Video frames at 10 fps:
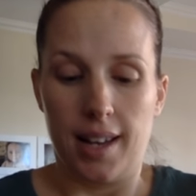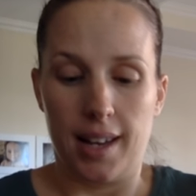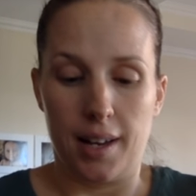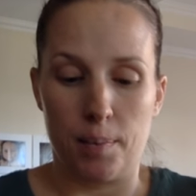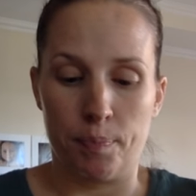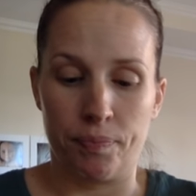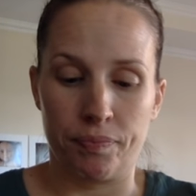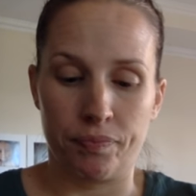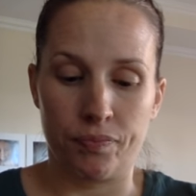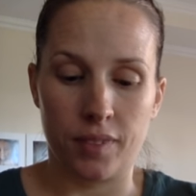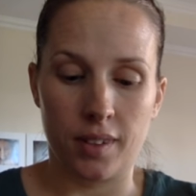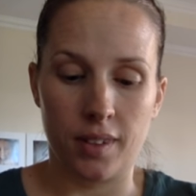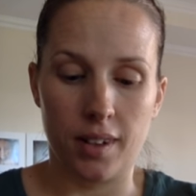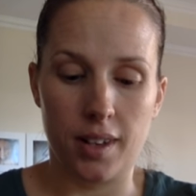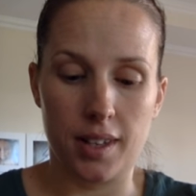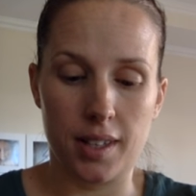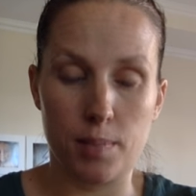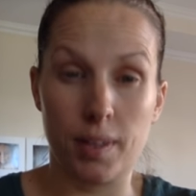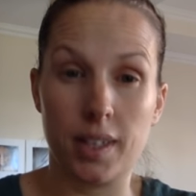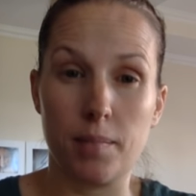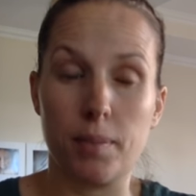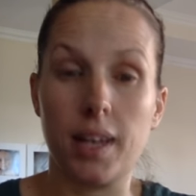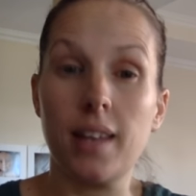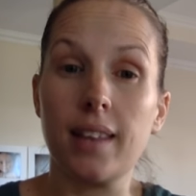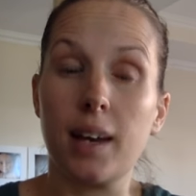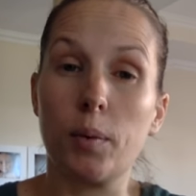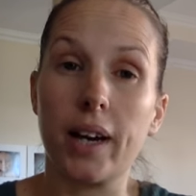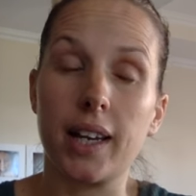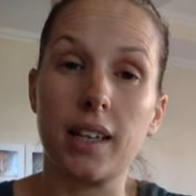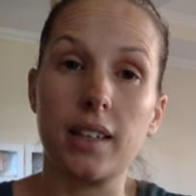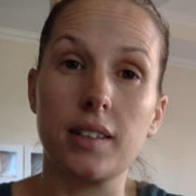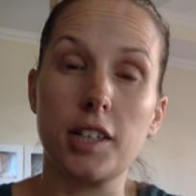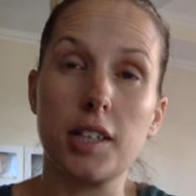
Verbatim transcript: Um, I spent it being that way,